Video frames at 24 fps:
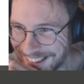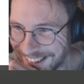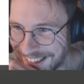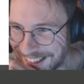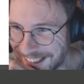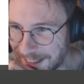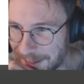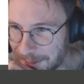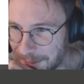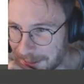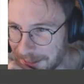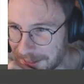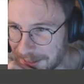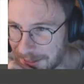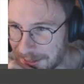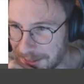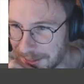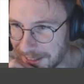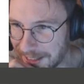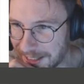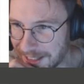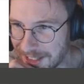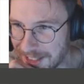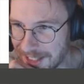I want to
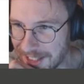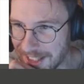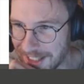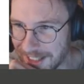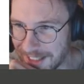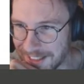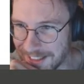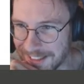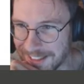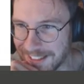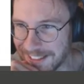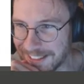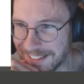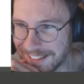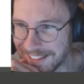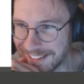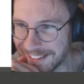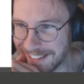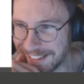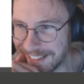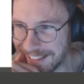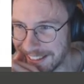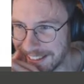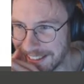get shedded.
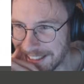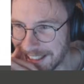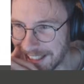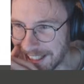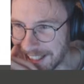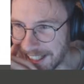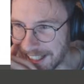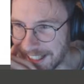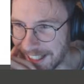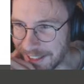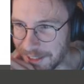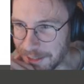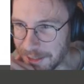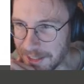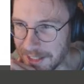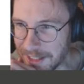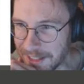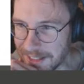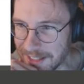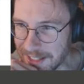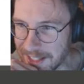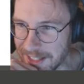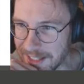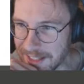Uh, do you
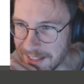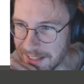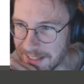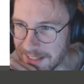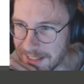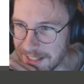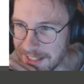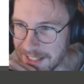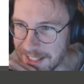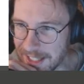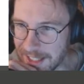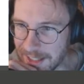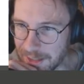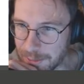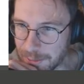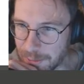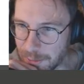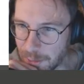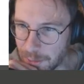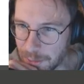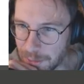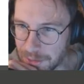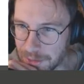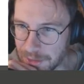think that the design of
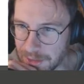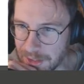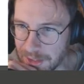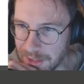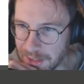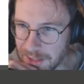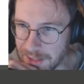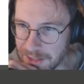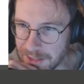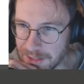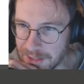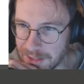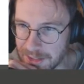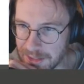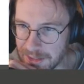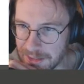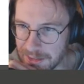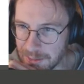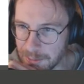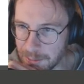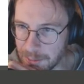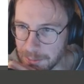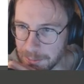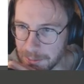older cars
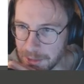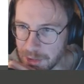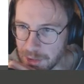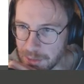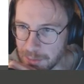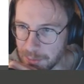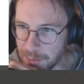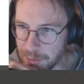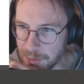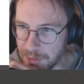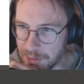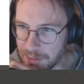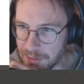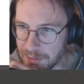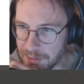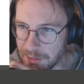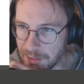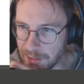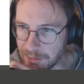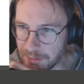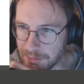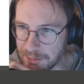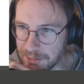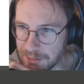were much more
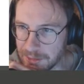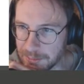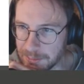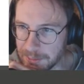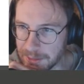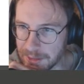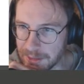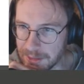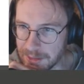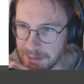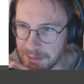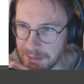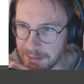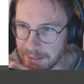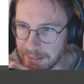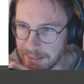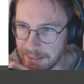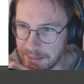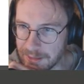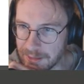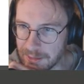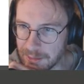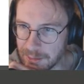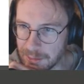rounded because it
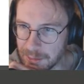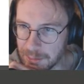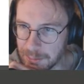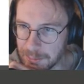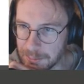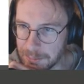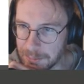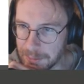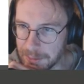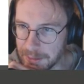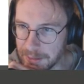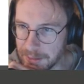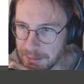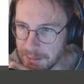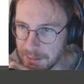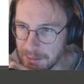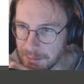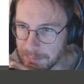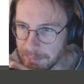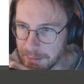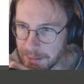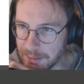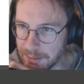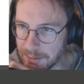had to be done
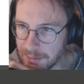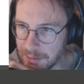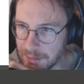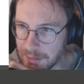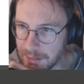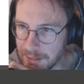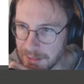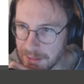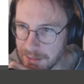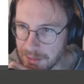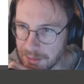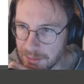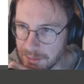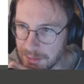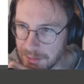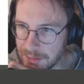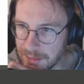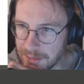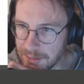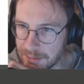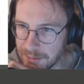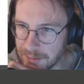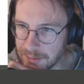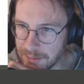manually and so it
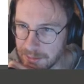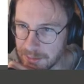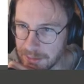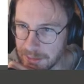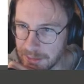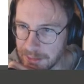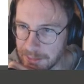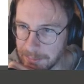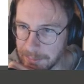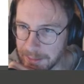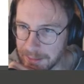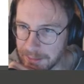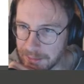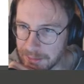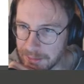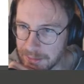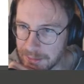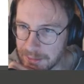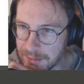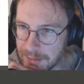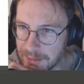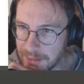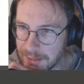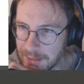didn't really matter?
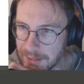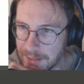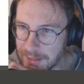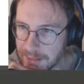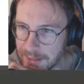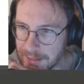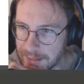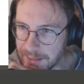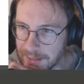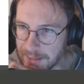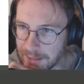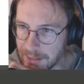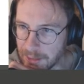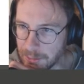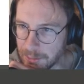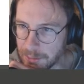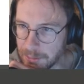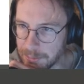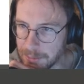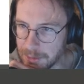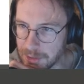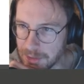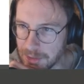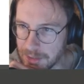And now with
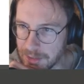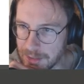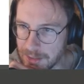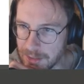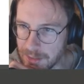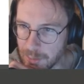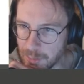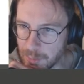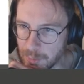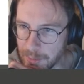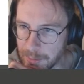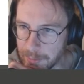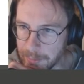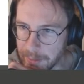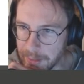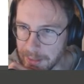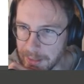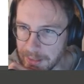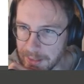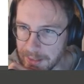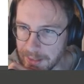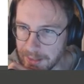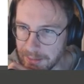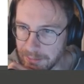machines we
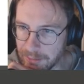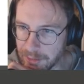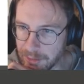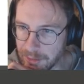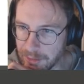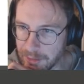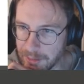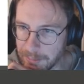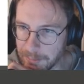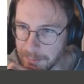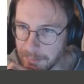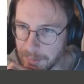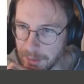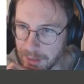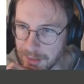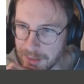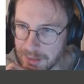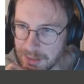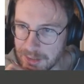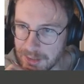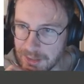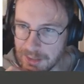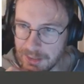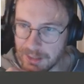make everything
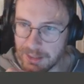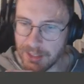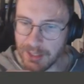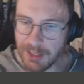boxy.